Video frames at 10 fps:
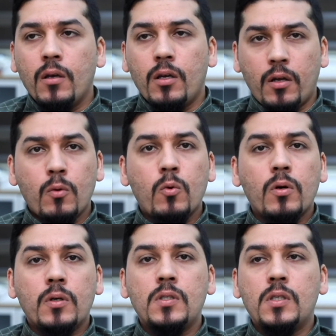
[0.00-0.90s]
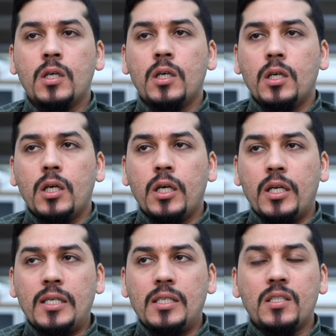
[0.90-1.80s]
In other words, it
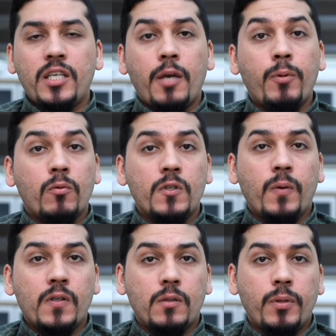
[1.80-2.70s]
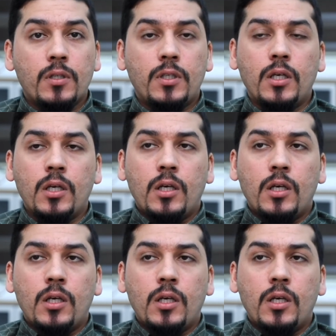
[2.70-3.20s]
is escaping responsibility.